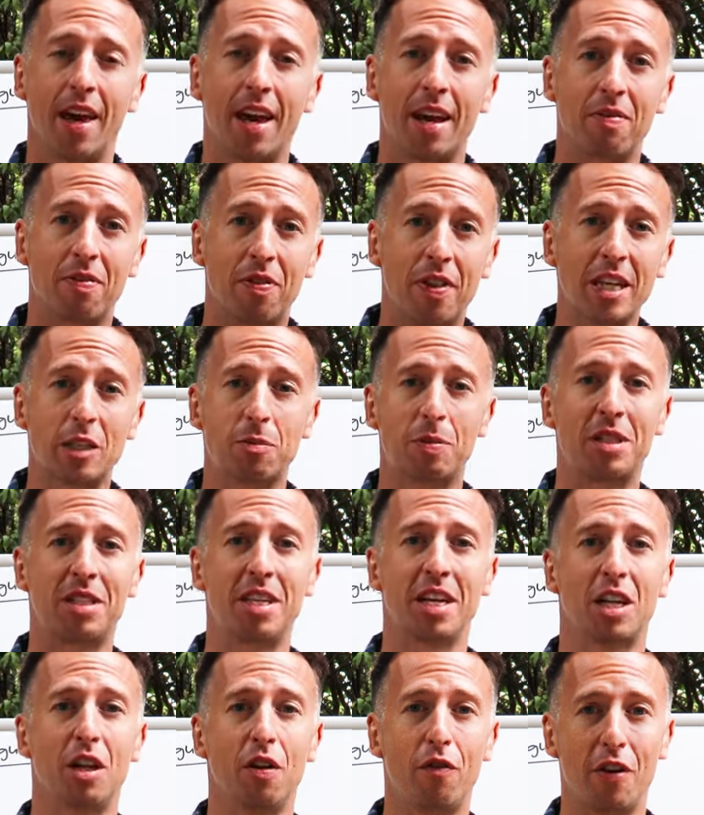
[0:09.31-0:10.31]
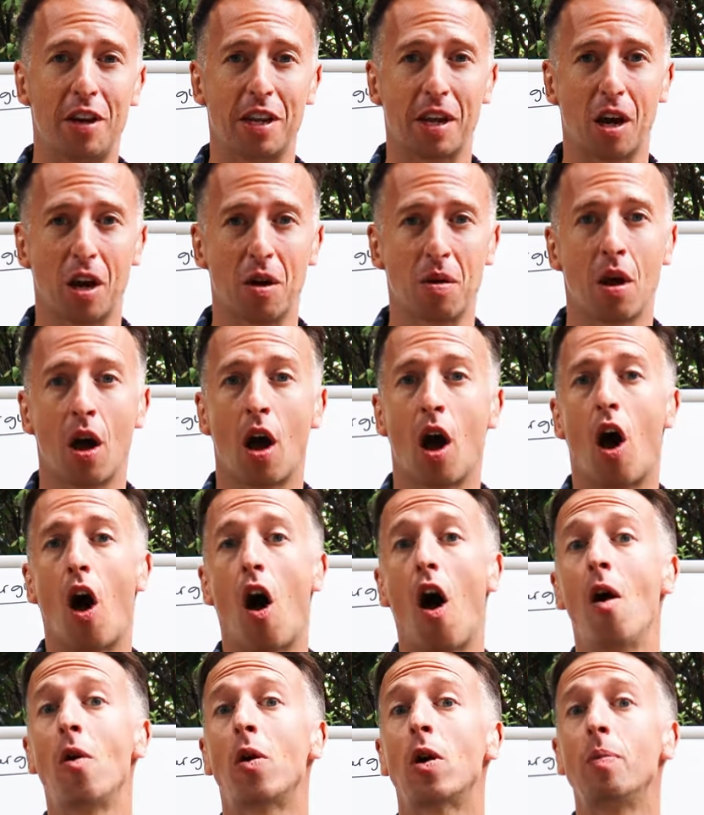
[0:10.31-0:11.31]
In this particular video
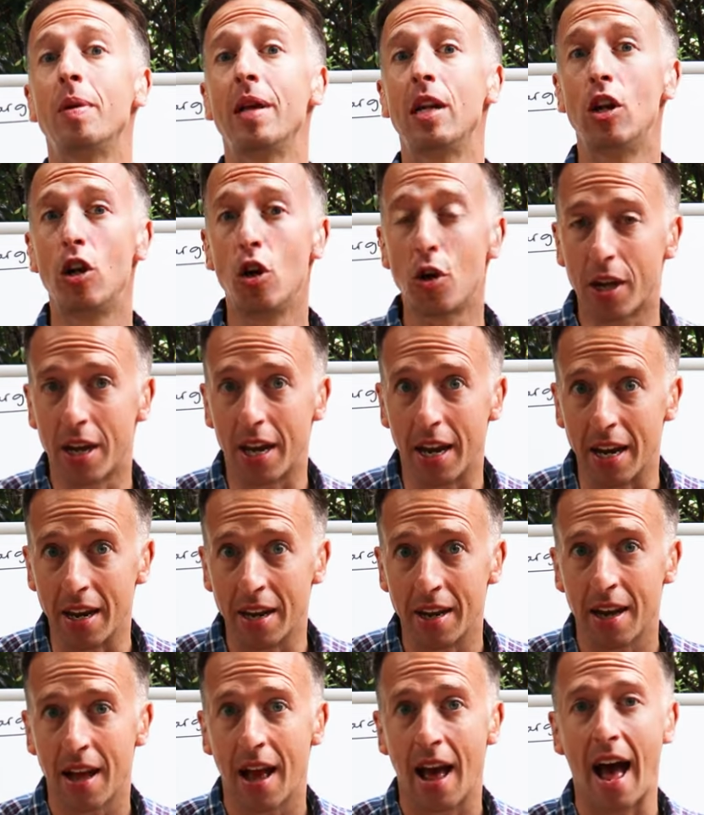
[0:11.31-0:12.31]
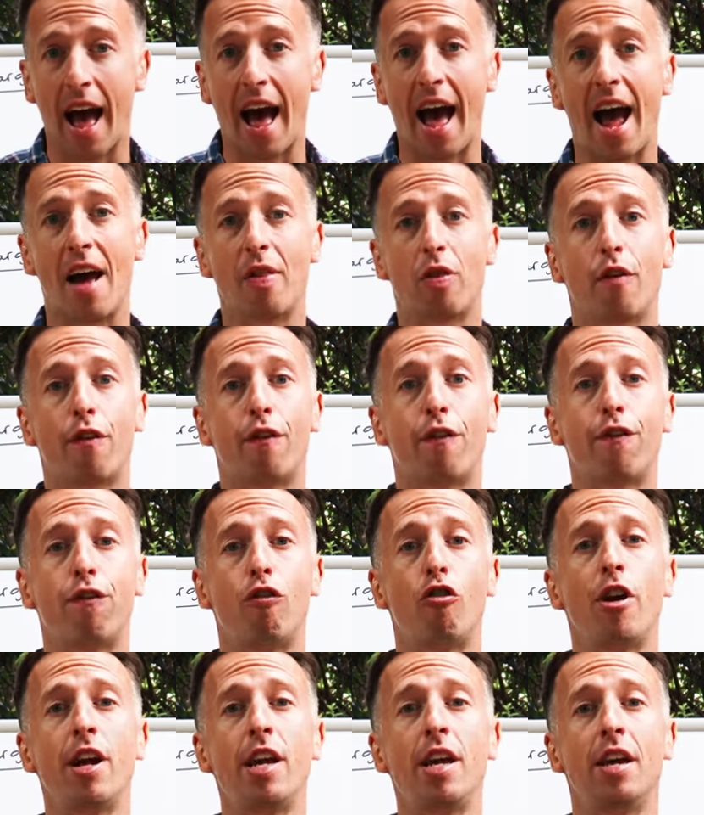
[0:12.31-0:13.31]
I'm going to be looking at the
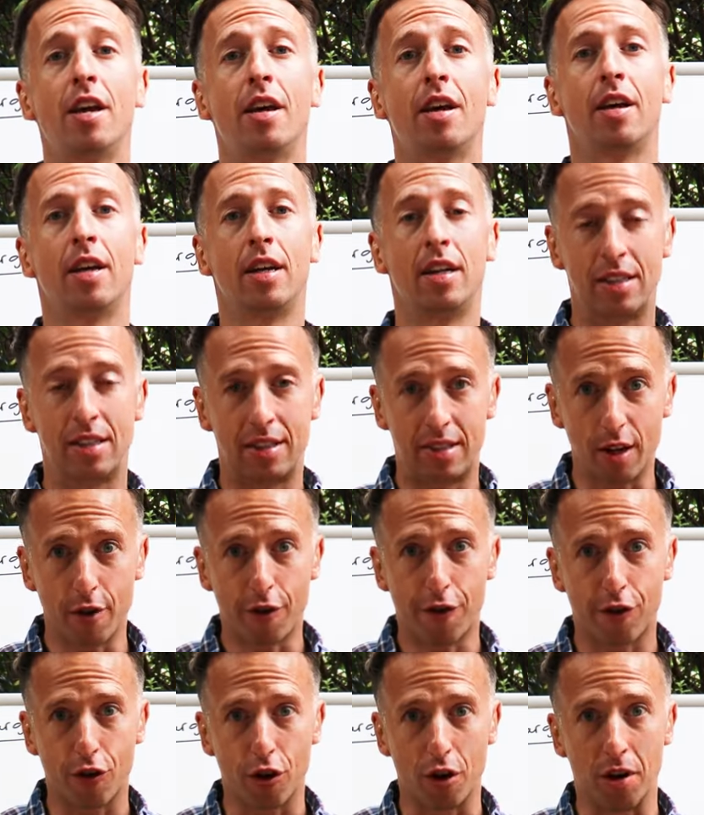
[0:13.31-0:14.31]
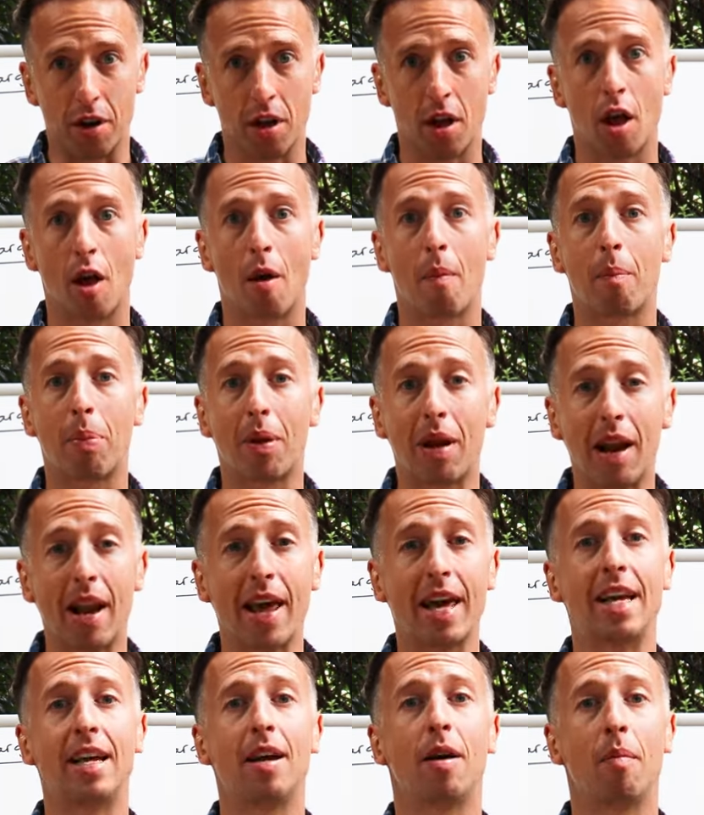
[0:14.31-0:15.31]
three different
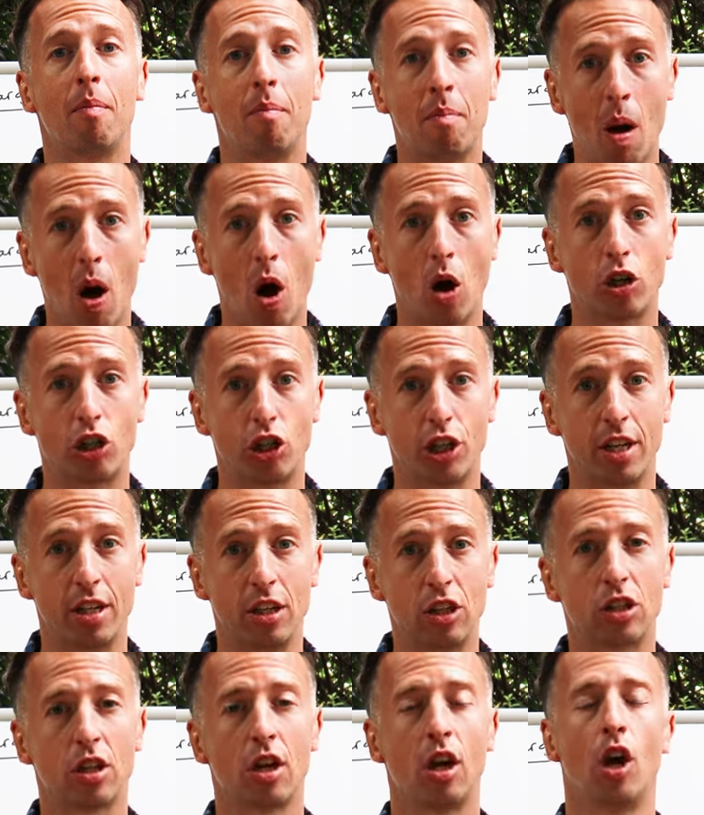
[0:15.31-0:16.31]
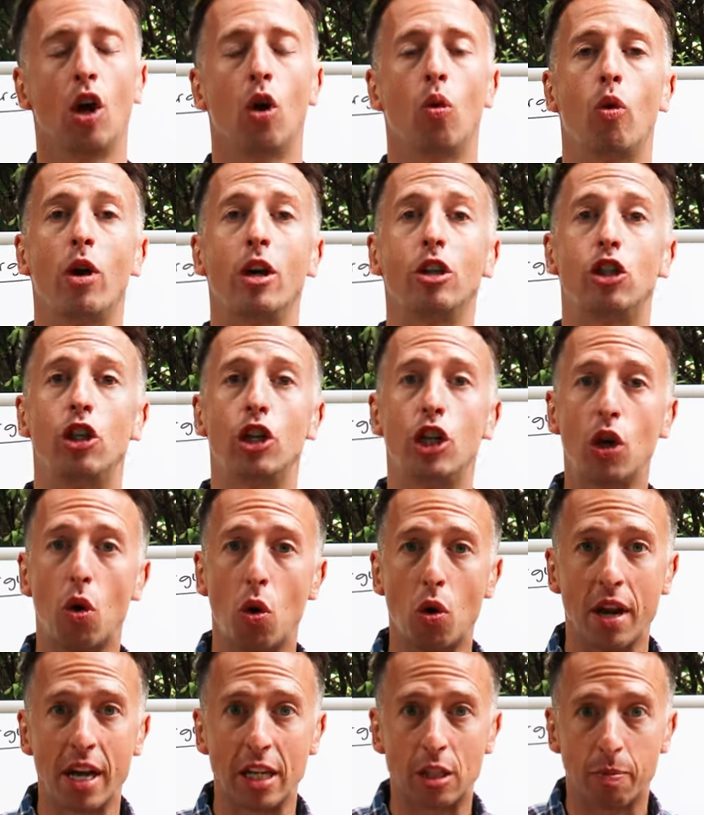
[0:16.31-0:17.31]
plate margins which
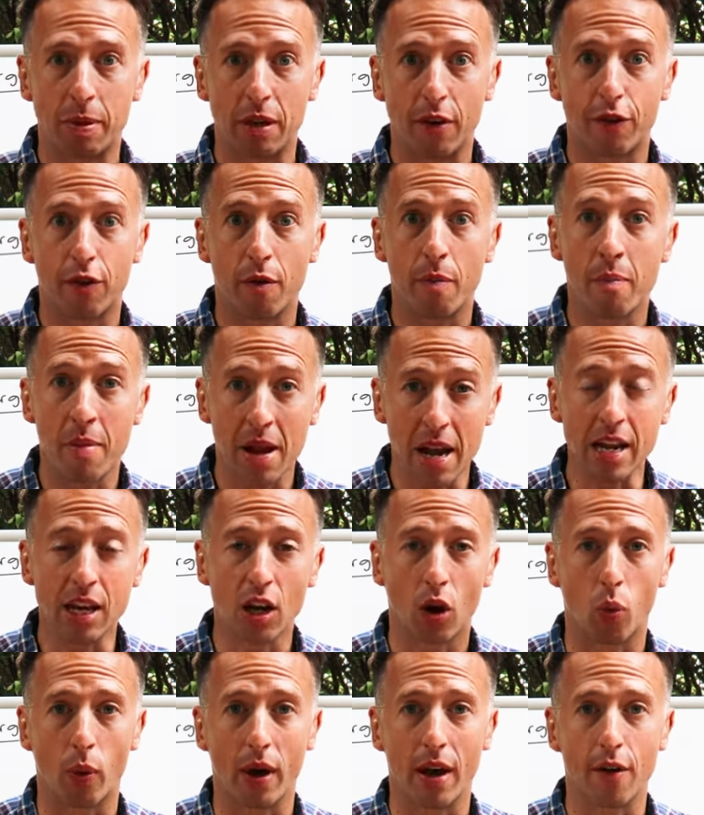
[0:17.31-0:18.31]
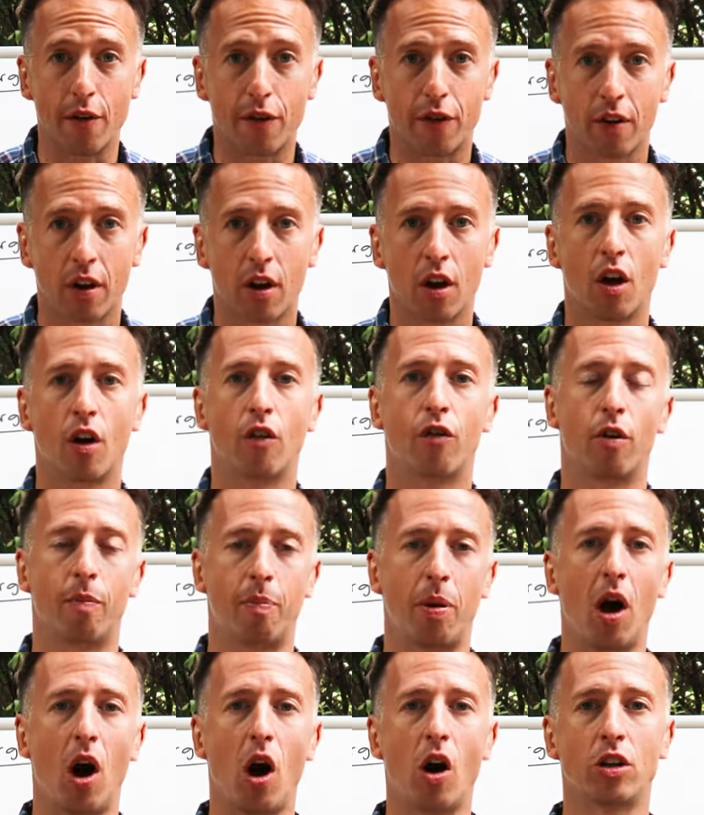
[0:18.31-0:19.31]
you'll need to be familiar with for
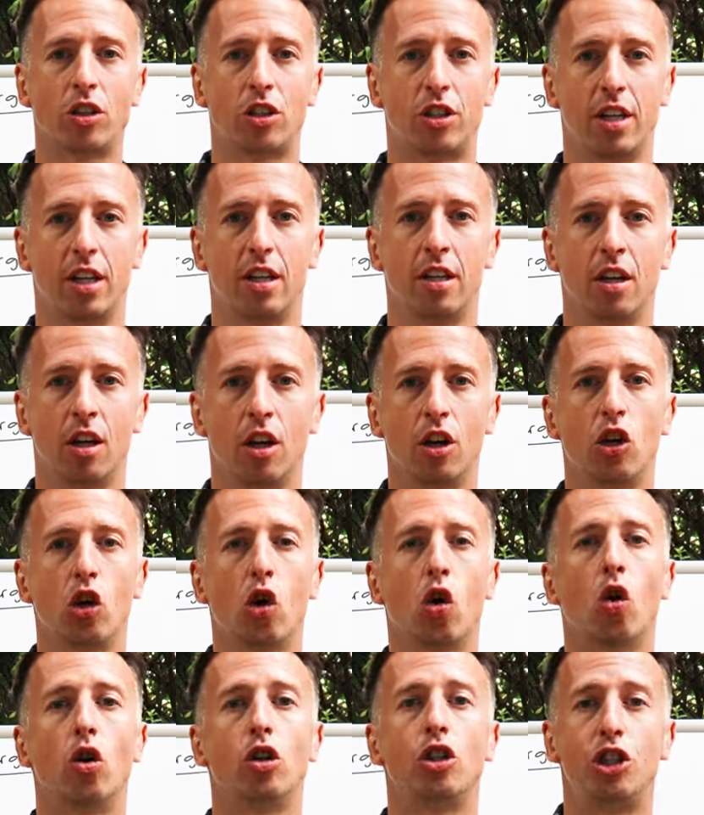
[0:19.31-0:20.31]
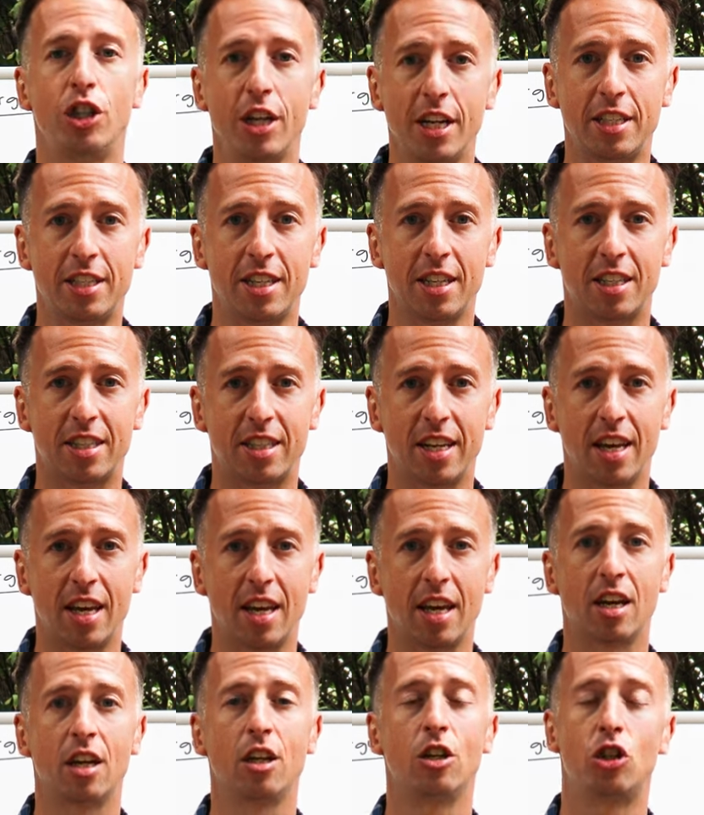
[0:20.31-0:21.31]
passing your
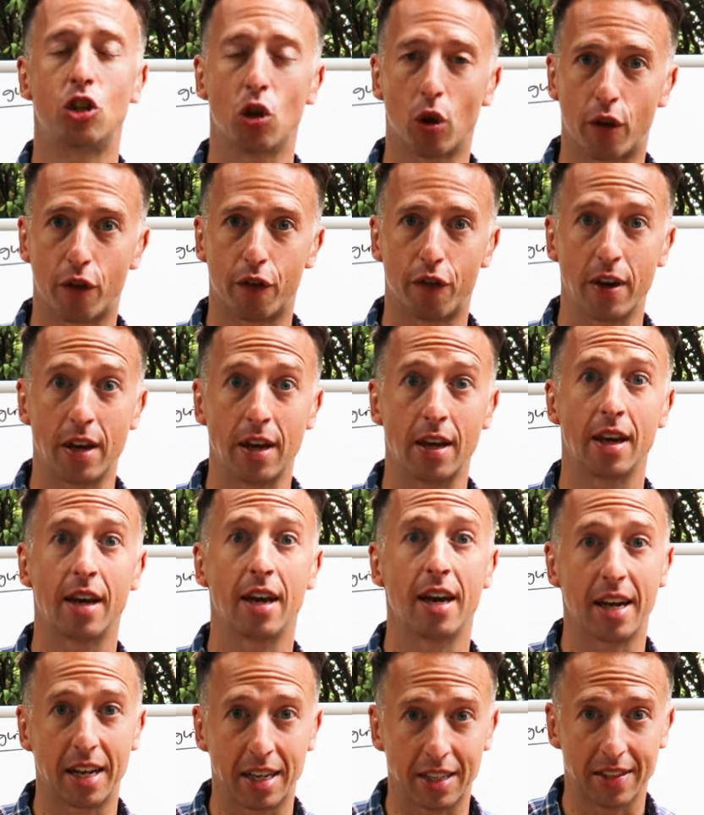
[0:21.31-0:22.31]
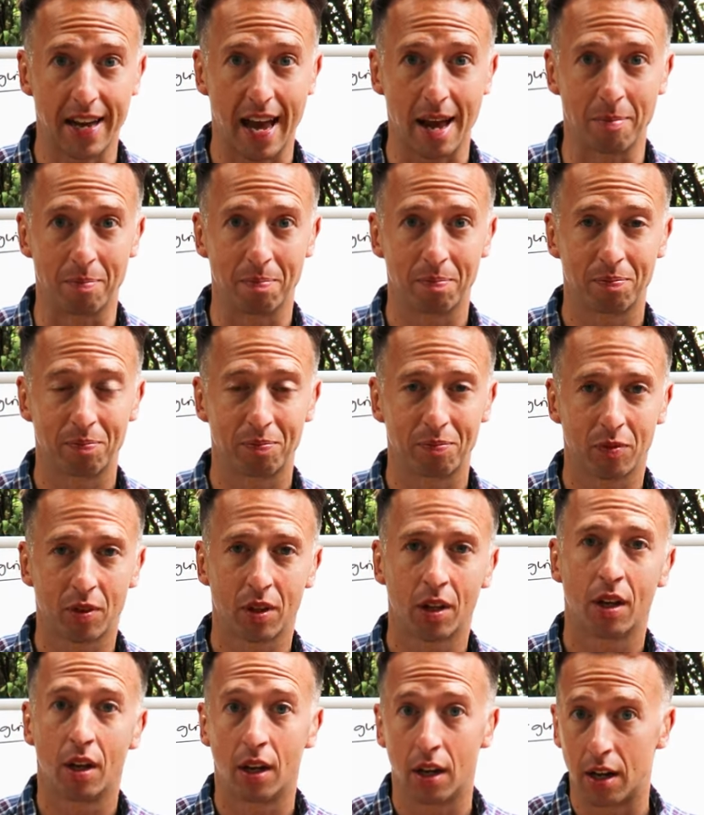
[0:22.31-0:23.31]
GCSE geography exam.
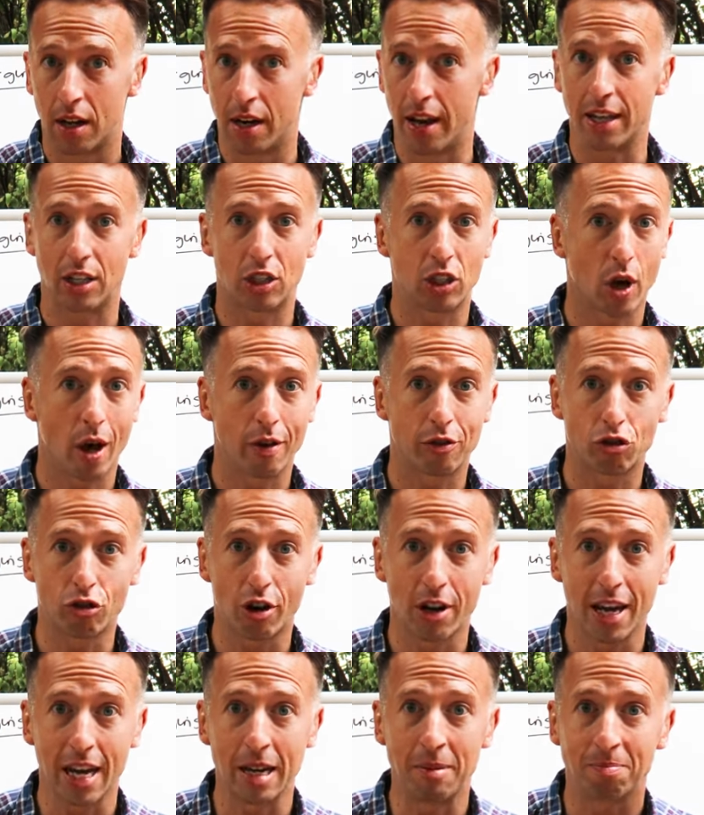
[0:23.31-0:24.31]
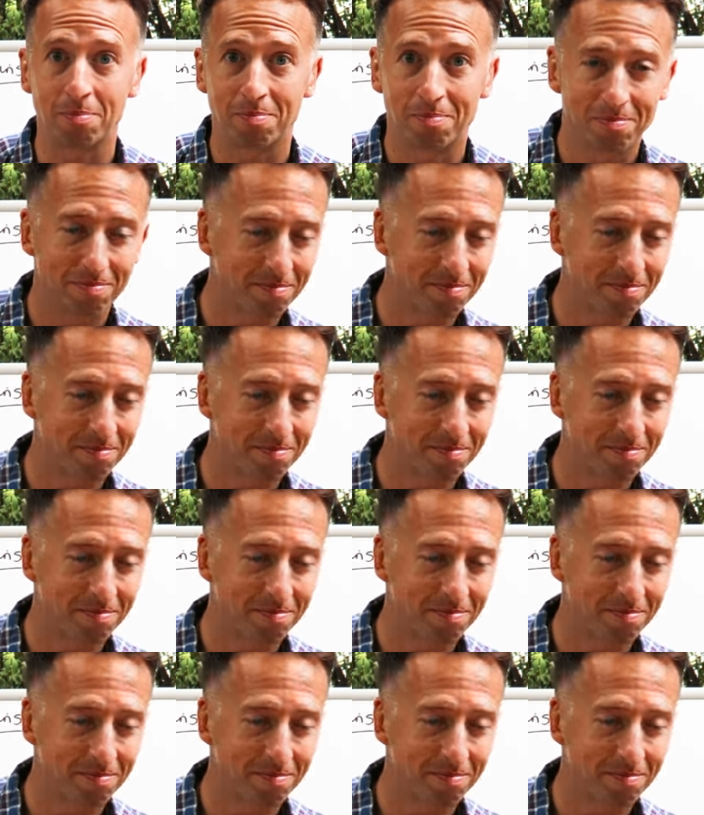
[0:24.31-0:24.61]
Let's dive straight in.